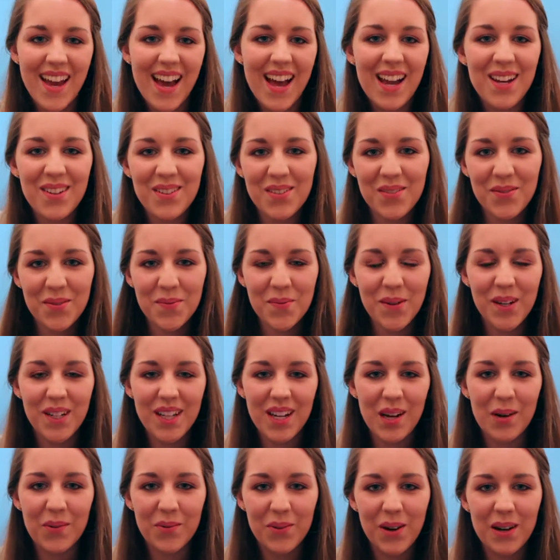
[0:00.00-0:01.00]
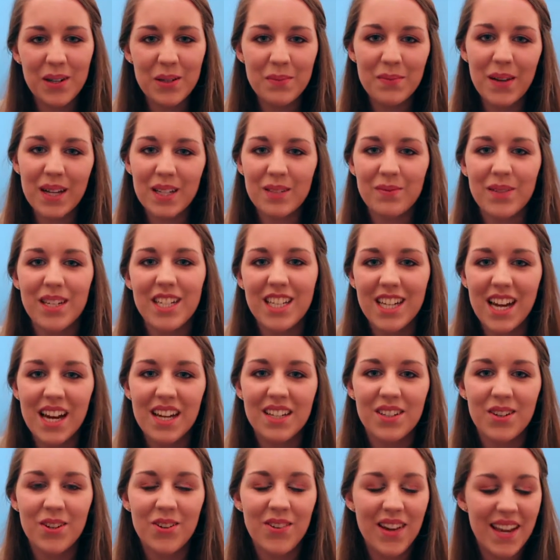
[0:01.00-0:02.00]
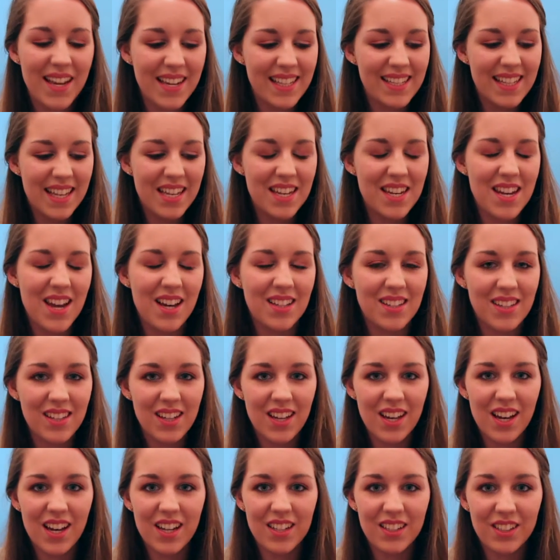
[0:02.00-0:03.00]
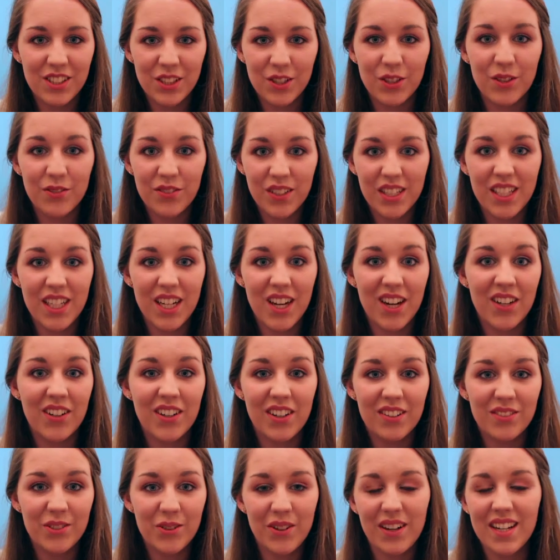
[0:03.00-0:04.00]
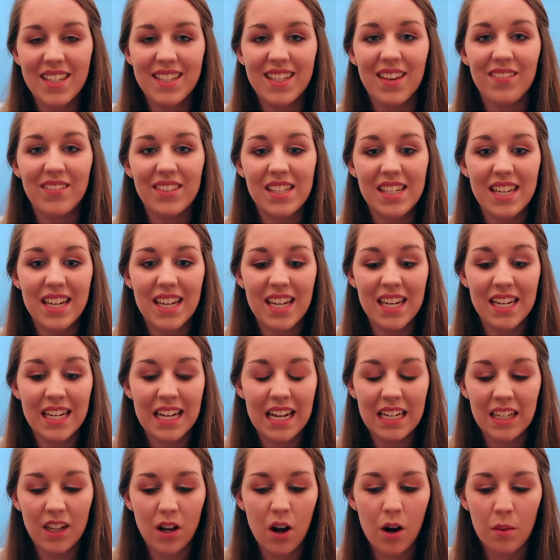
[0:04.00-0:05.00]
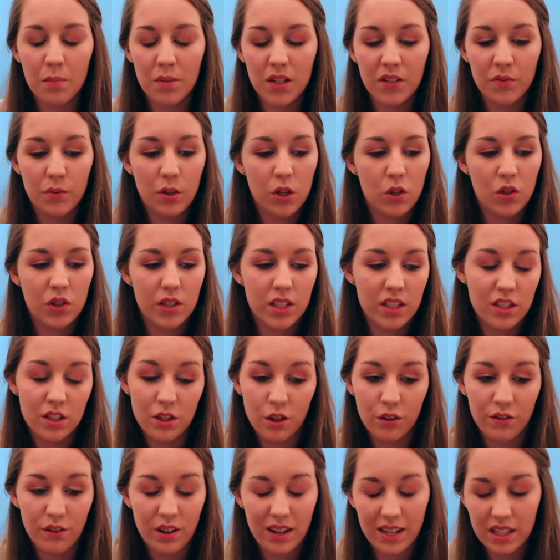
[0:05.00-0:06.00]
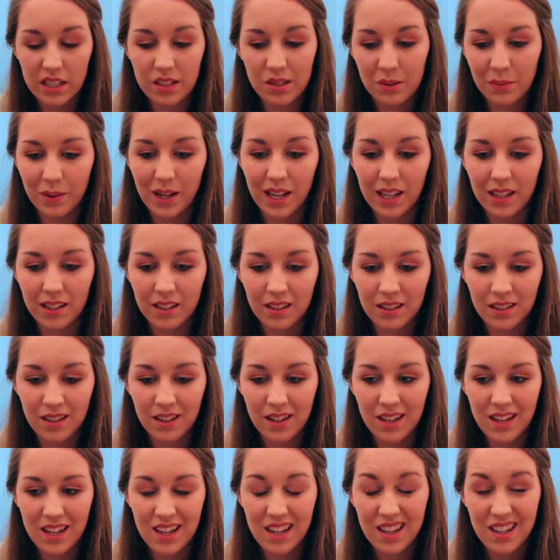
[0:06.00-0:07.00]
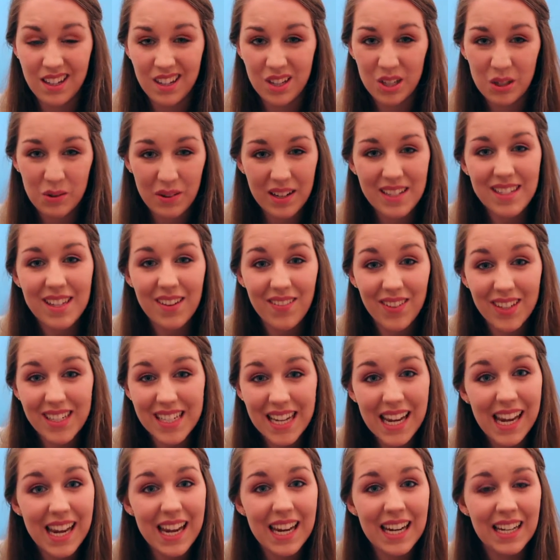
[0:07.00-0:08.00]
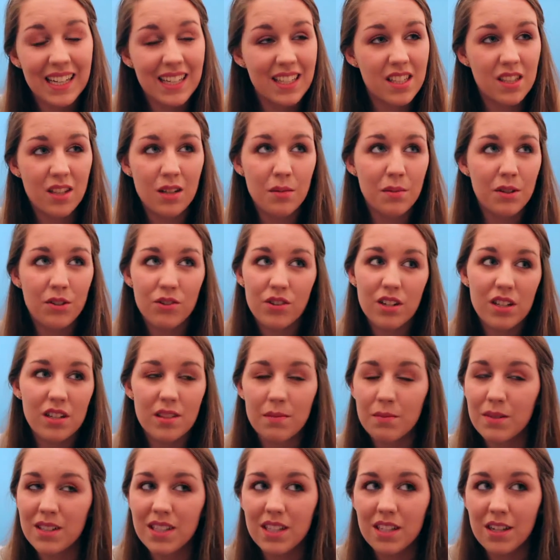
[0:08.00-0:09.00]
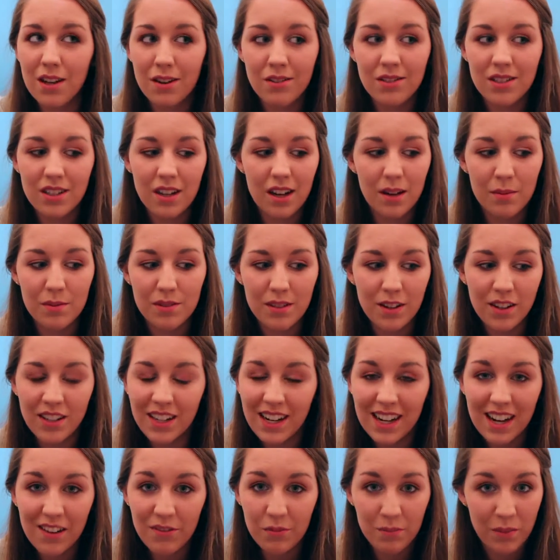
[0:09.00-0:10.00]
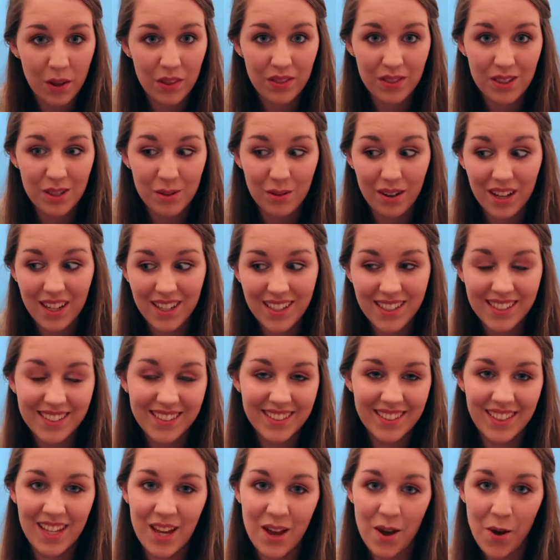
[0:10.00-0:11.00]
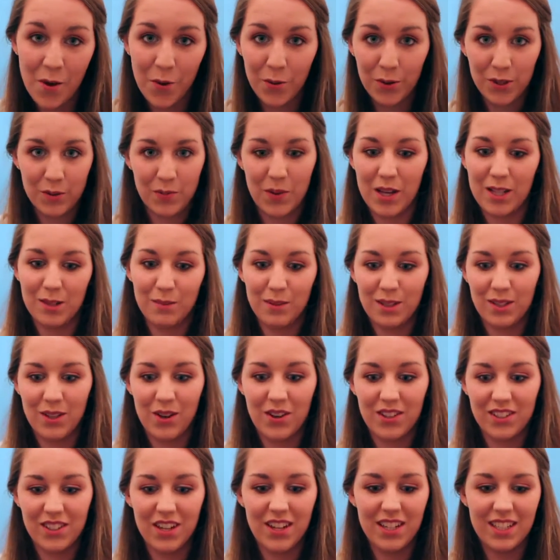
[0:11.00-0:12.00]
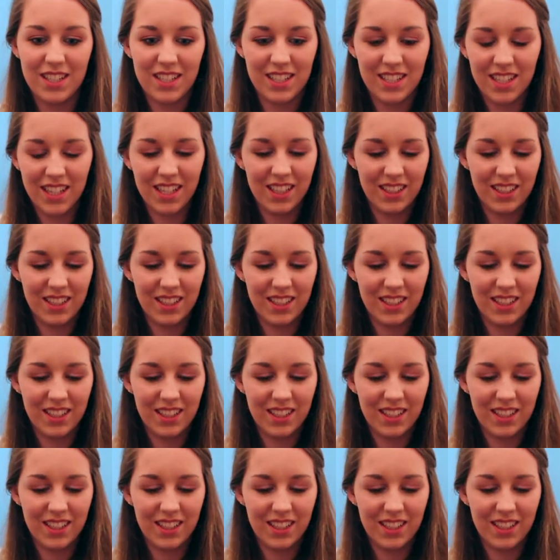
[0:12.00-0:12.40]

Hello everybody, welcome back to my channel. It is another new video of 2017 and I can't believe we're already so far into it. 2017, it's gonna be Christmas in no time. It's only 11 months away, which makes me so excited.